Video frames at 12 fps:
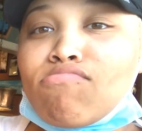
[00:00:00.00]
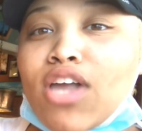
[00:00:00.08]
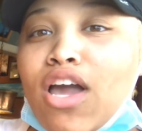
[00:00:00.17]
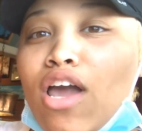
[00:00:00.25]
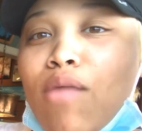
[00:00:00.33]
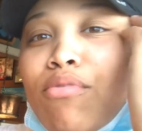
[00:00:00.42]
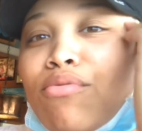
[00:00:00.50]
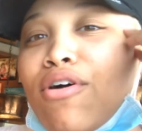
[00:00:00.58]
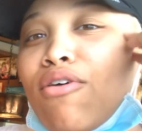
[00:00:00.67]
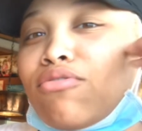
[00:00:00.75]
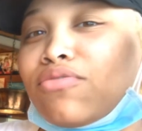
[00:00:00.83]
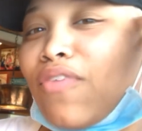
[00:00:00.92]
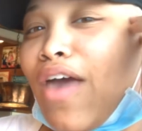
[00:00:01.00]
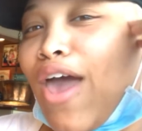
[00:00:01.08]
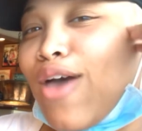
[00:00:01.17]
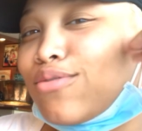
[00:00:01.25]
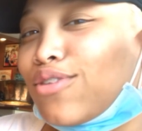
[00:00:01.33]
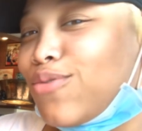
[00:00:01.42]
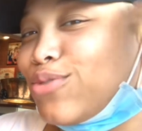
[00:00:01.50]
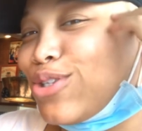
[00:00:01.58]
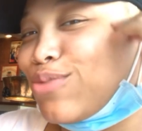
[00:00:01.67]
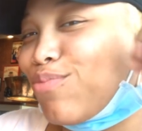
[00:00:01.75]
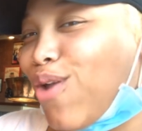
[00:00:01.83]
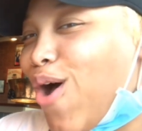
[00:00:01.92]
Amber Rose vibes over the
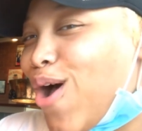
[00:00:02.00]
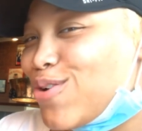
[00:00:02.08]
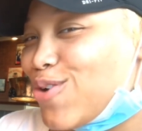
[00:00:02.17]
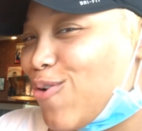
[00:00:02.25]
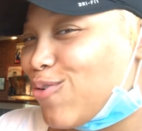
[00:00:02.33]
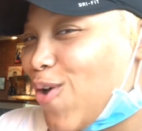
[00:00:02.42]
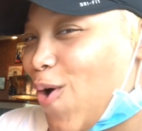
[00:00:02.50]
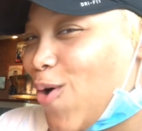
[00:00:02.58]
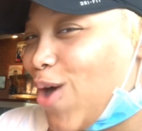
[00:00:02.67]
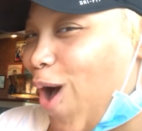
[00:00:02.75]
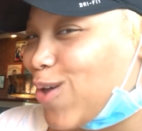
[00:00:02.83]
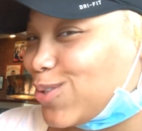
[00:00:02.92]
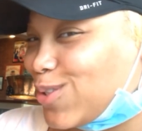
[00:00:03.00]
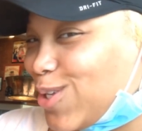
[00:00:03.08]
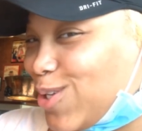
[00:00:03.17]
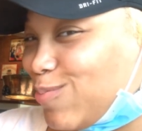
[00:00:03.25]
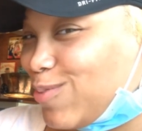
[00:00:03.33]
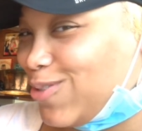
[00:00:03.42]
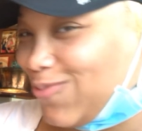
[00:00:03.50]
blonde though, y'all think me.